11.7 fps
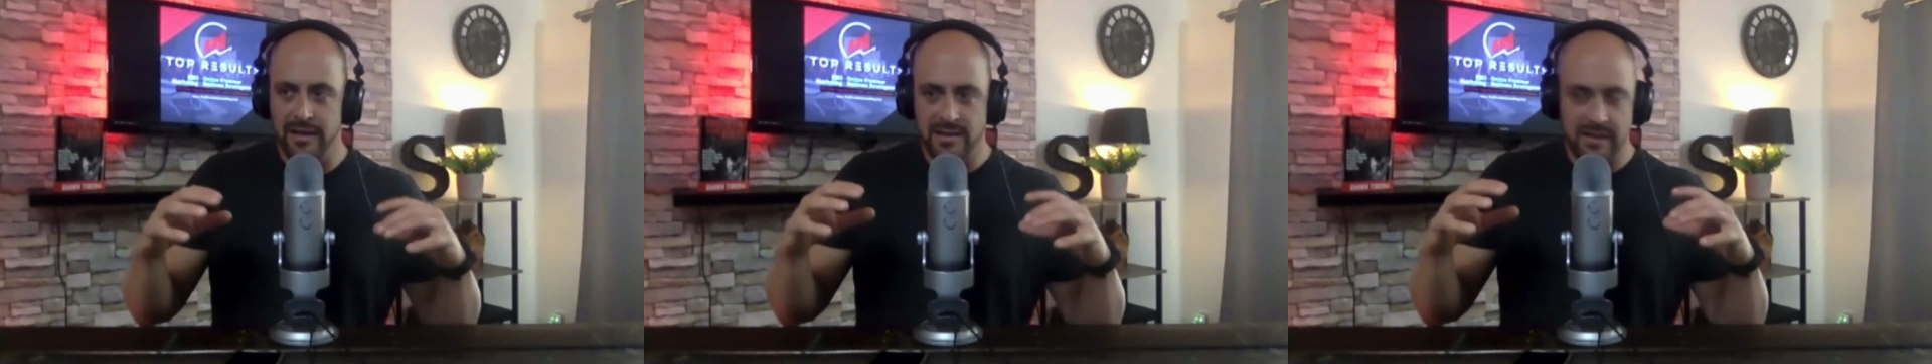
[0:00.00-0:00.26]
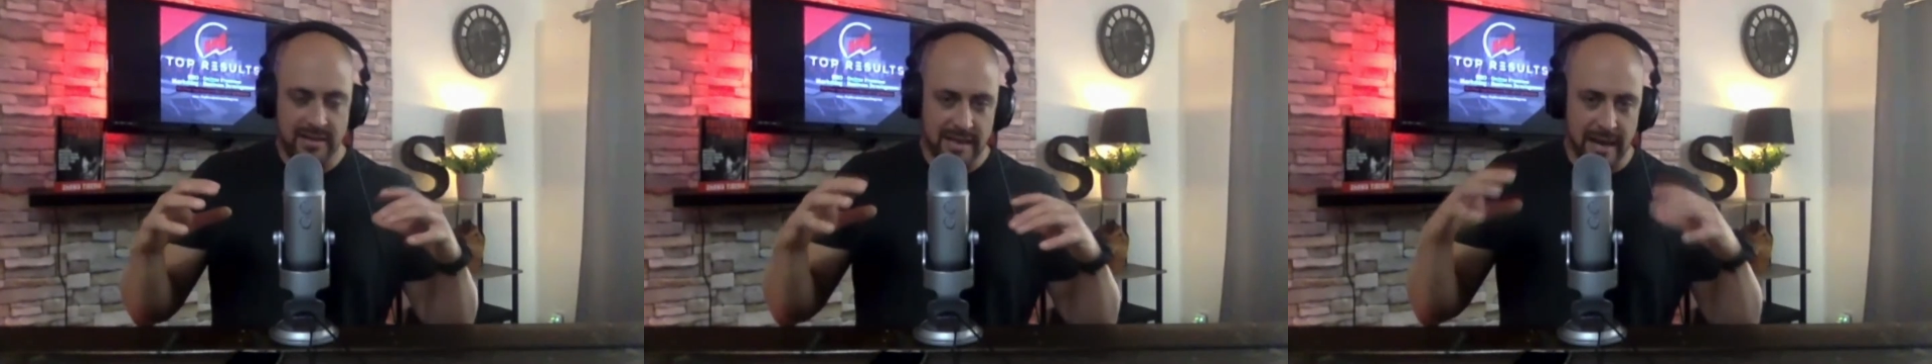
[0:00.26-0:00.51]

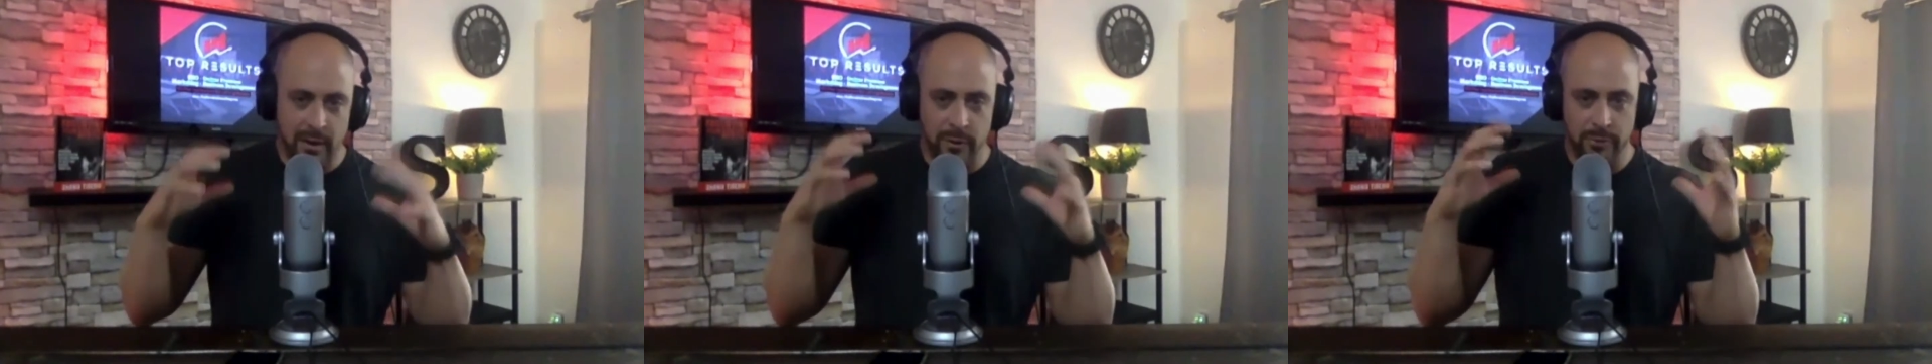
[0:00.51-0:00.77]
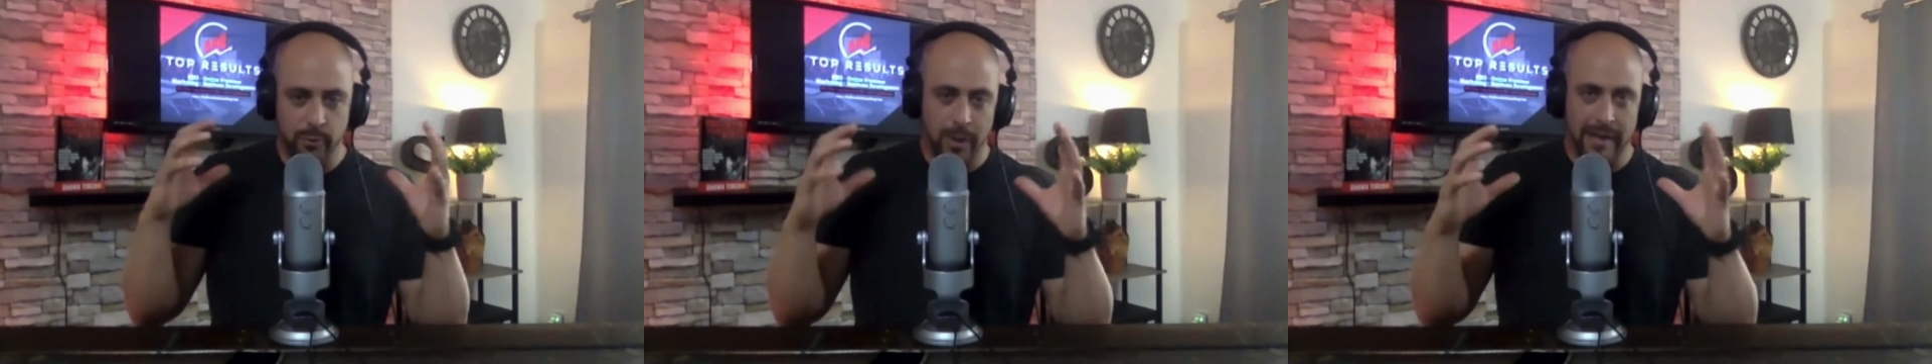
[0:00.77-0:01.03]
He's
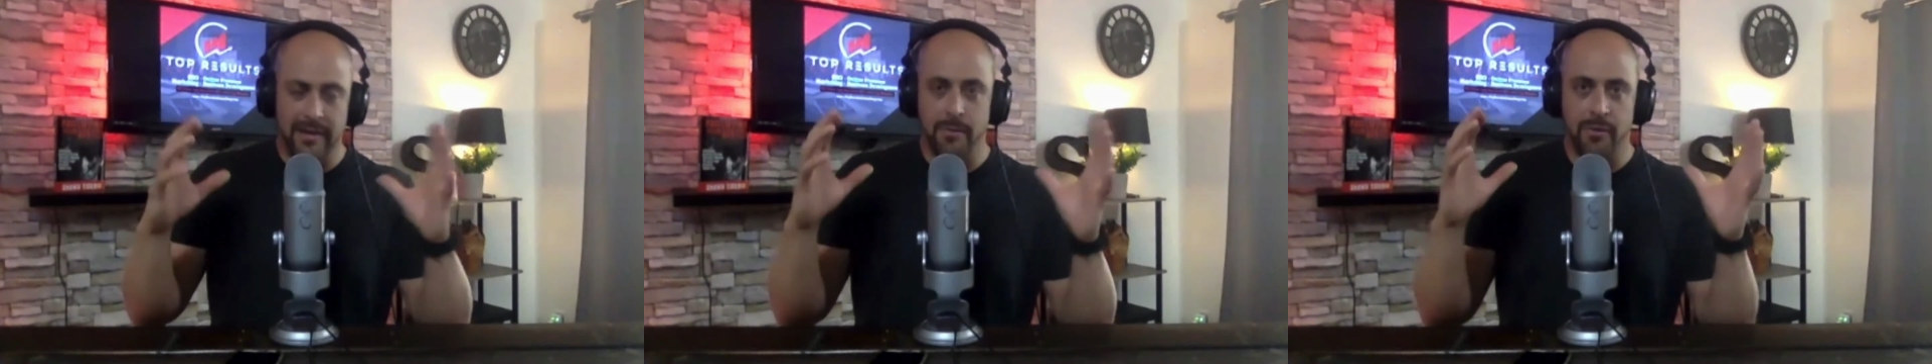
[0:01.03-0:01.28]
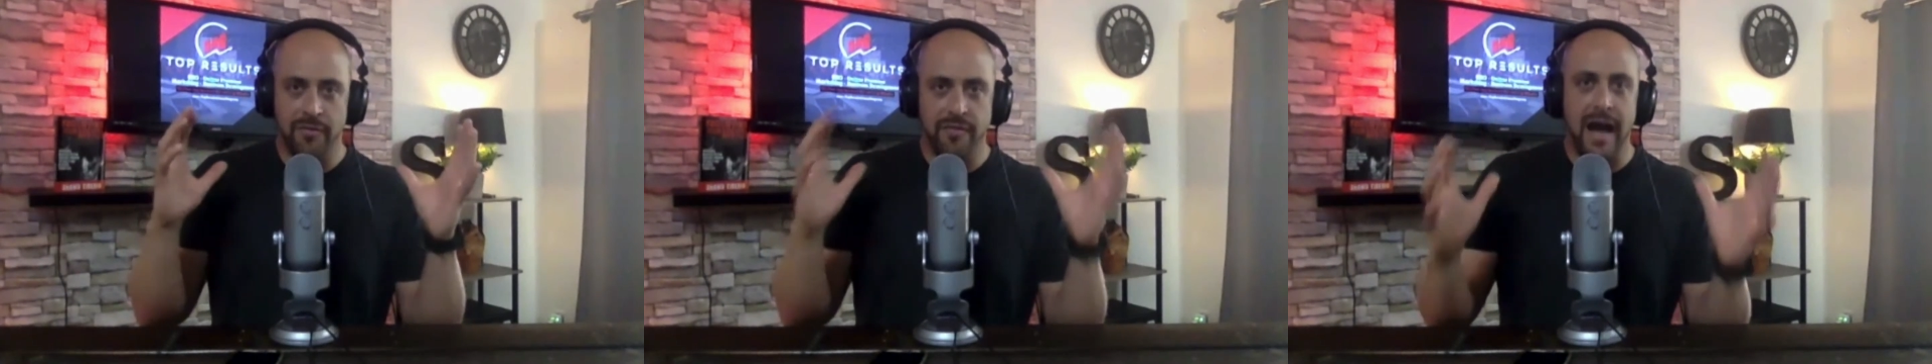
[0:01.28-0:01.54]
now
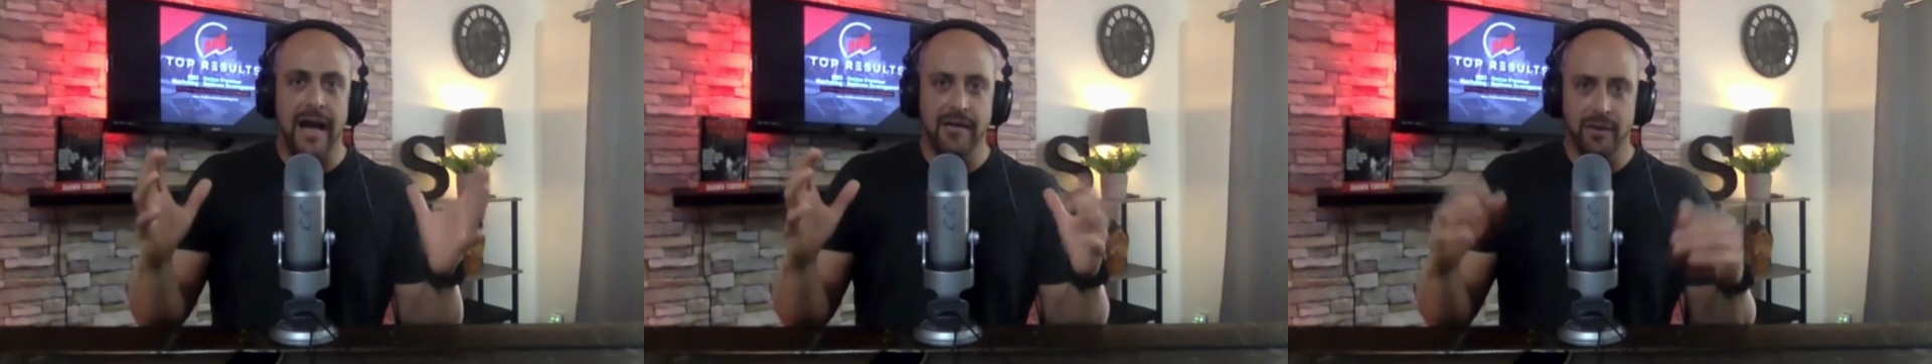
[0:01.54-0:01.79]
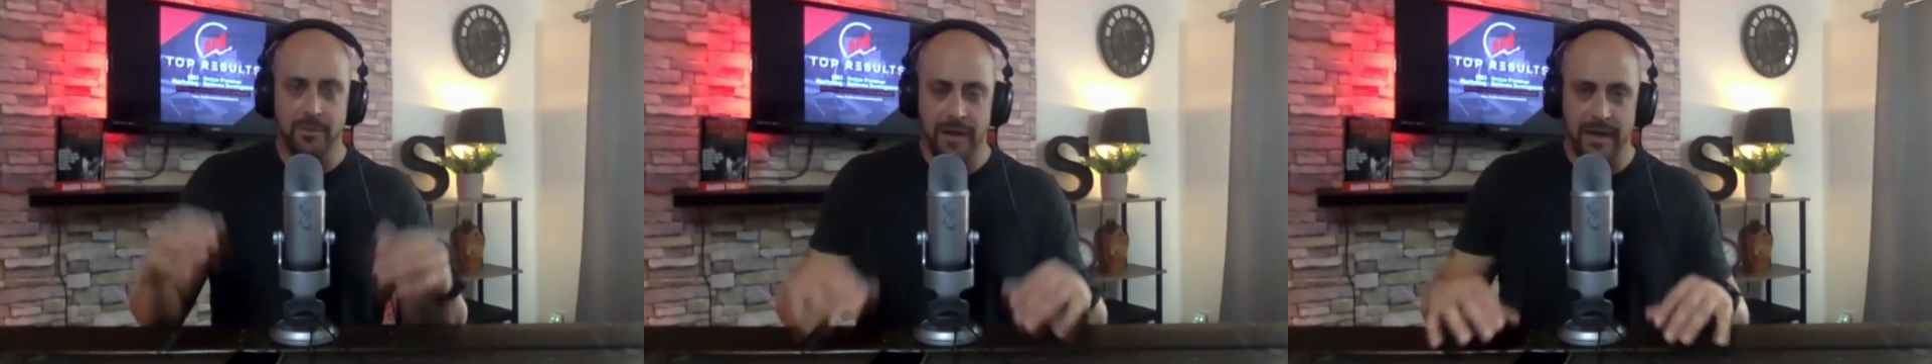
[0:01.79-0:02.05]
ranked number
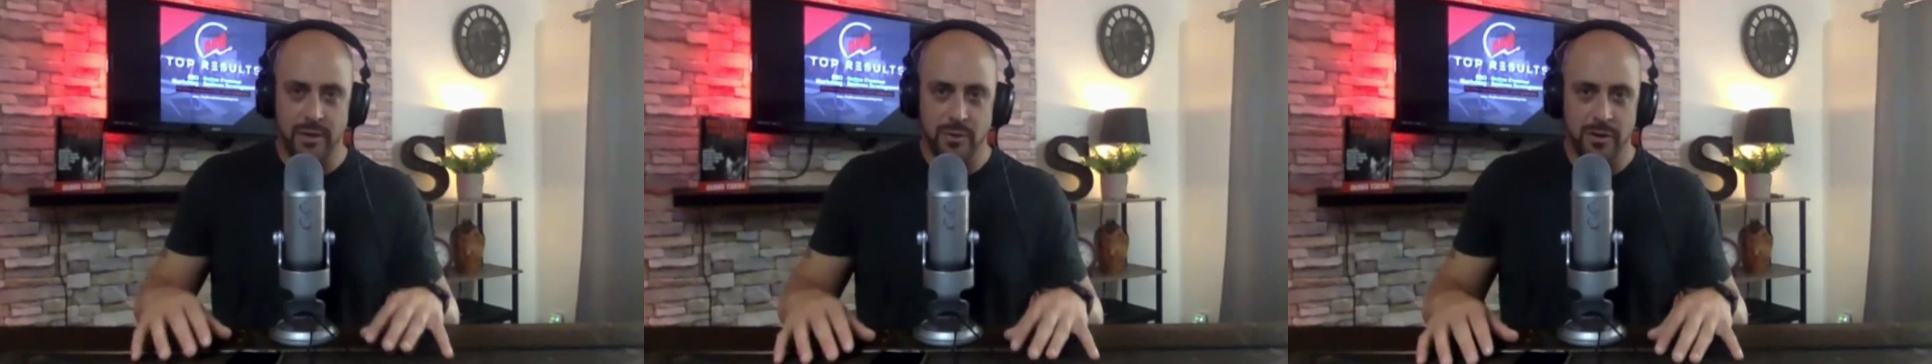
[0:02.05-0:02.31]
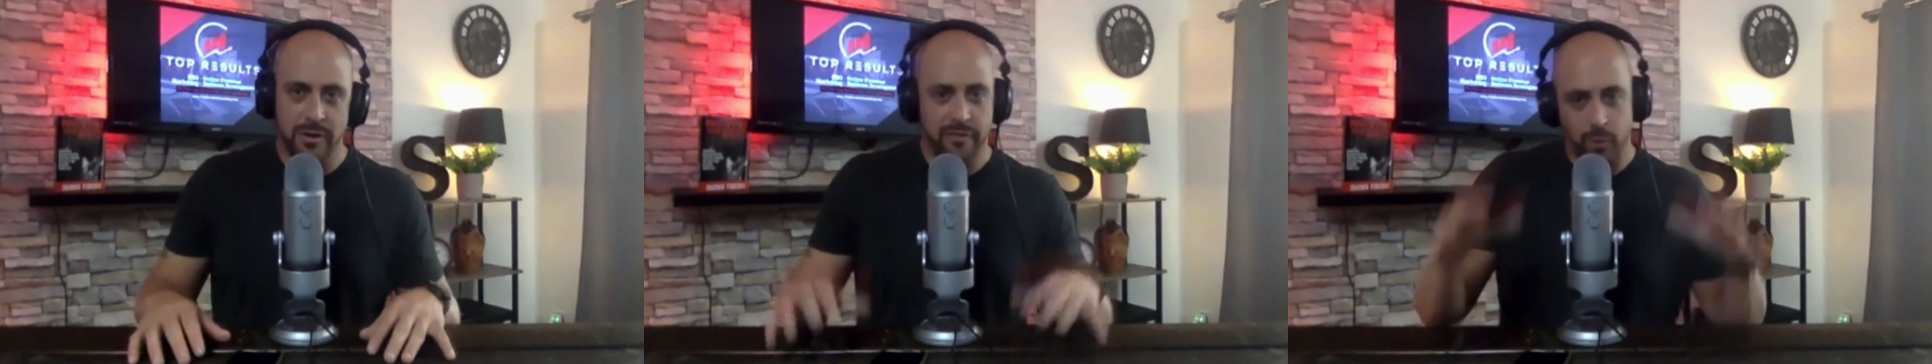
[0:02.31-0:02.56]
5 on
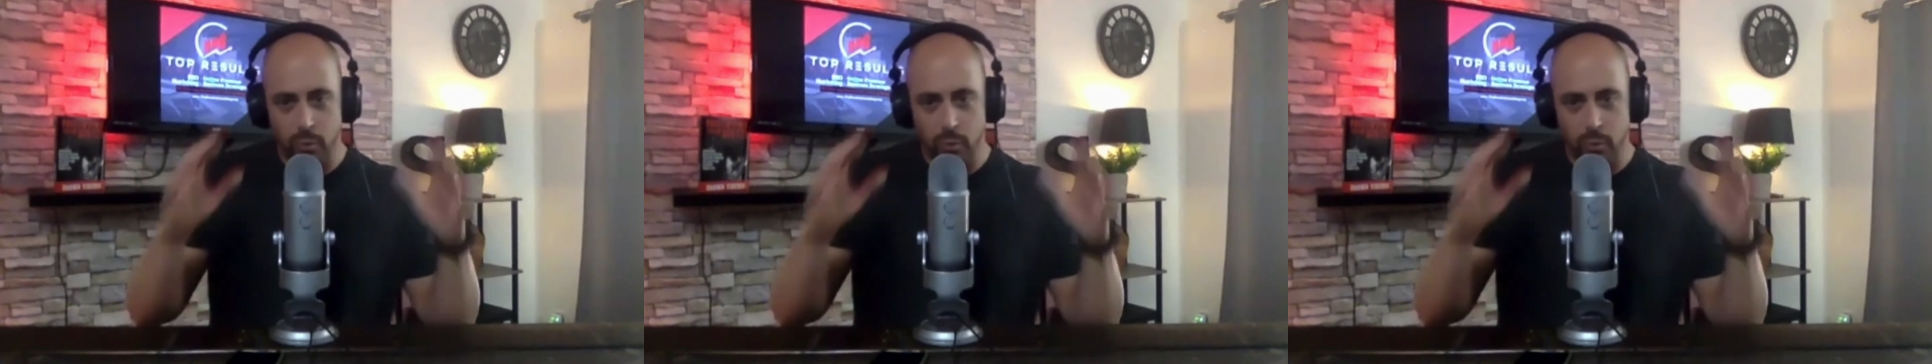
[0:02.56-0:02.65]
page